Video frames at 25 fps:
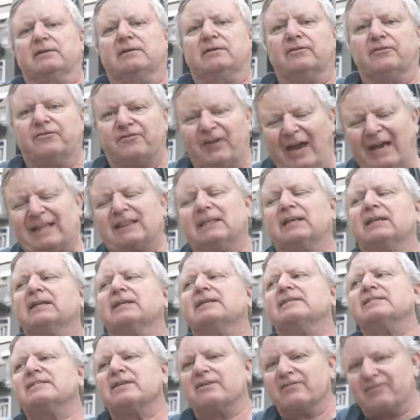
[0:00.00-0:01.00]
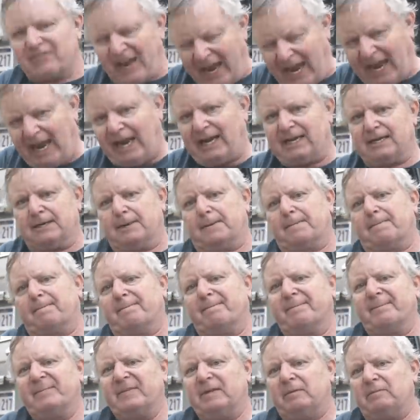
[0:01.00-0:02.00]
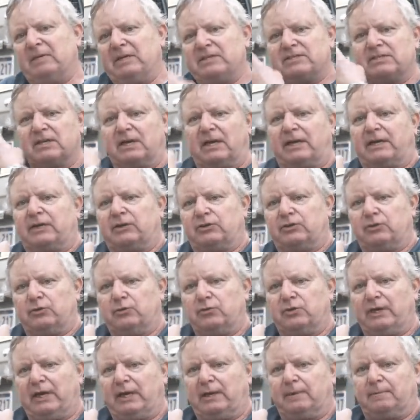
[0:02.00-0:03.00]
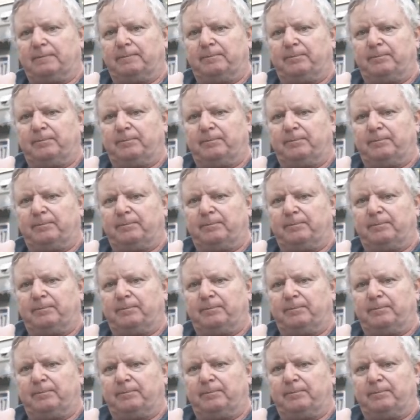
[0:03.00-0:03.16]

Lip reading: the fact that it is a van, means that I can do that.